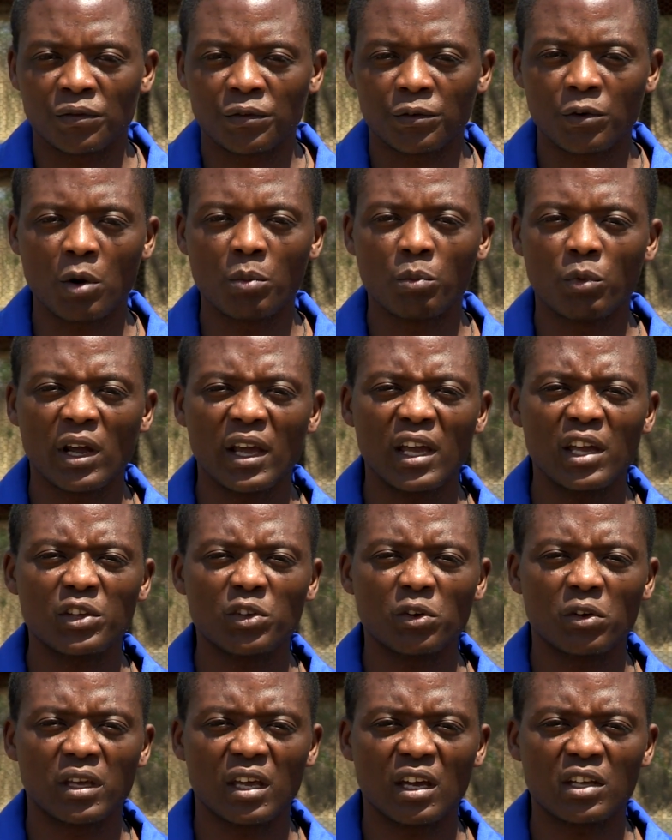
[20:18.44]
From where
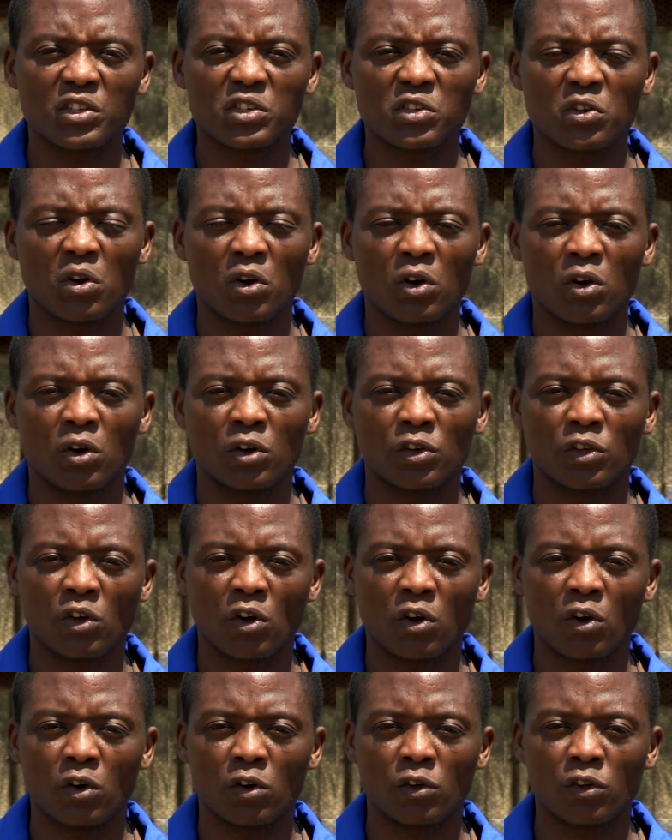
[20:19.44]
you get
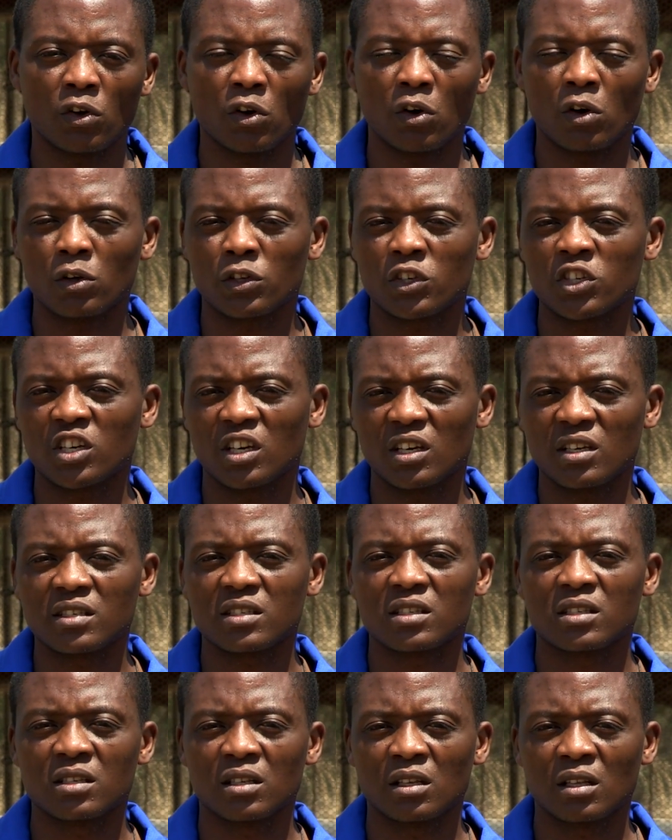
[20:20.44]
your
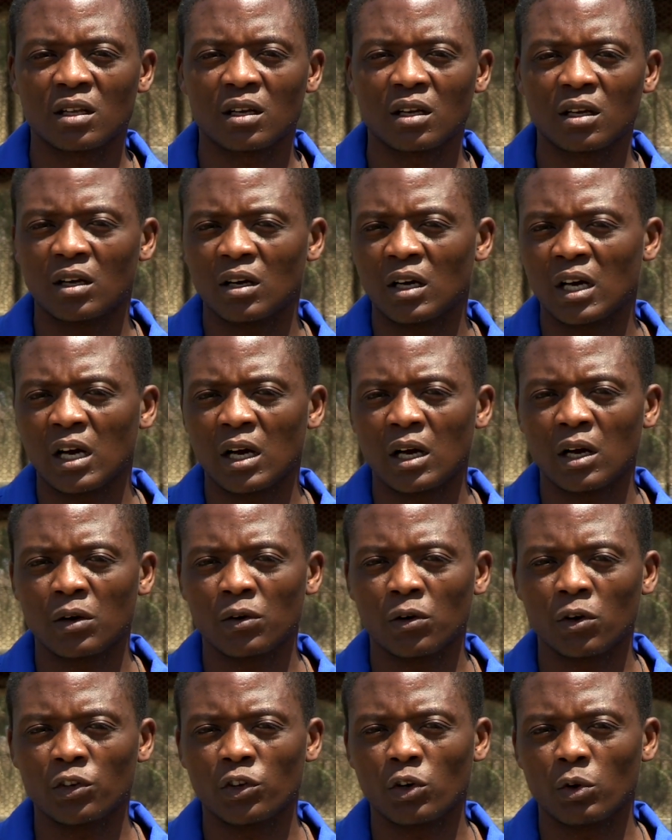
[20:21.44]
chicks
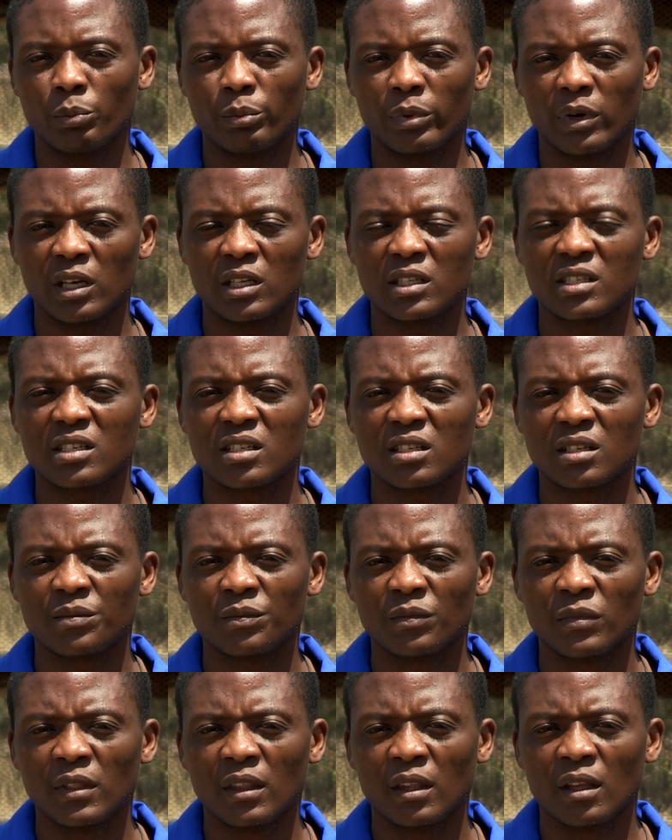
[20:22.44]
or your birds,
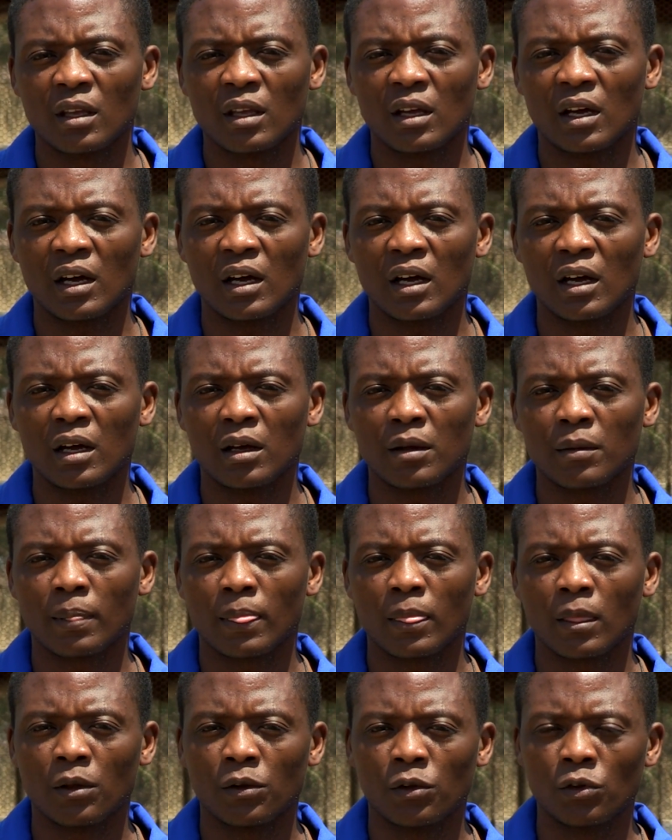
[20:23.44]

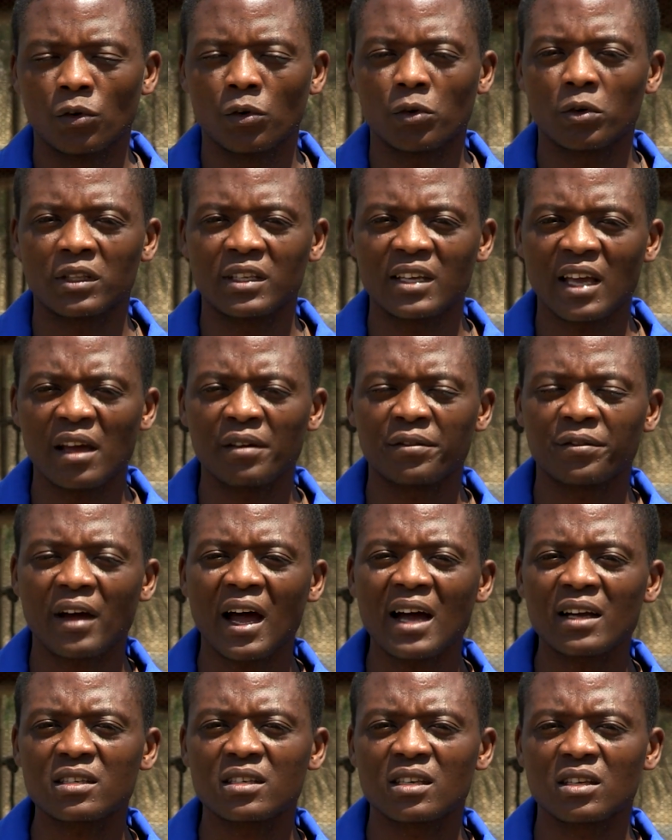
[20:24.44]
you could have
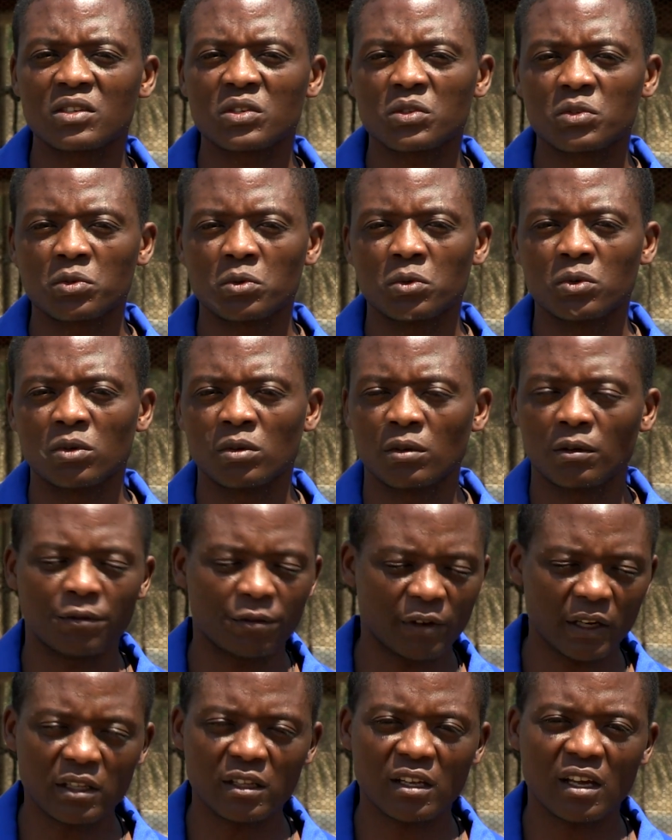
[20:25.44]
access to
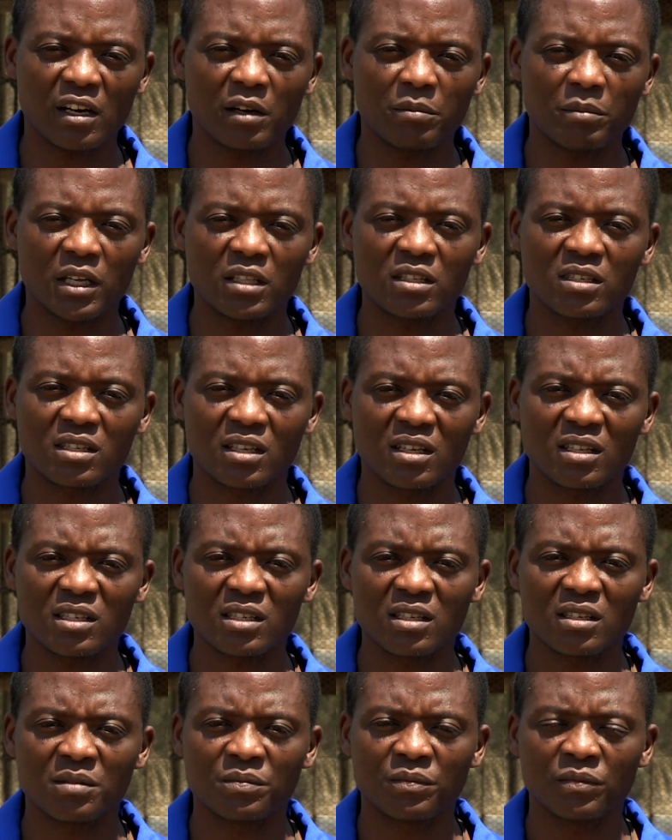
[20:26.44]
veterinary
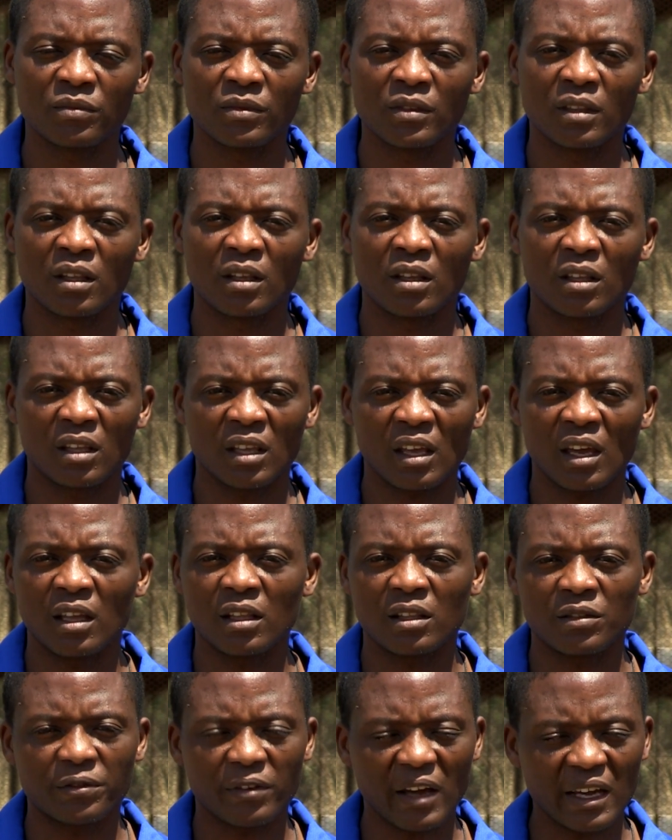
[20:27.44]
medicines
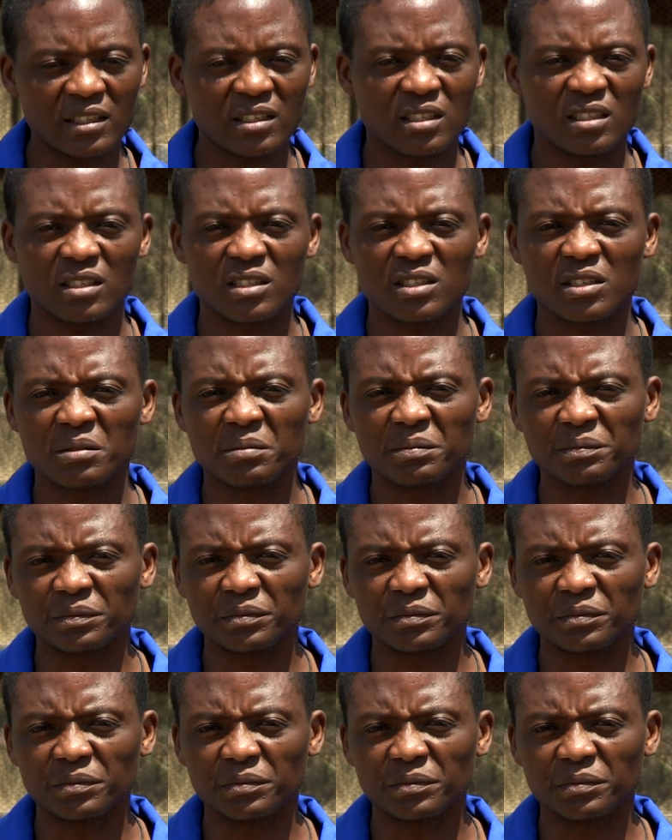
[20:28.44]
and vaccines.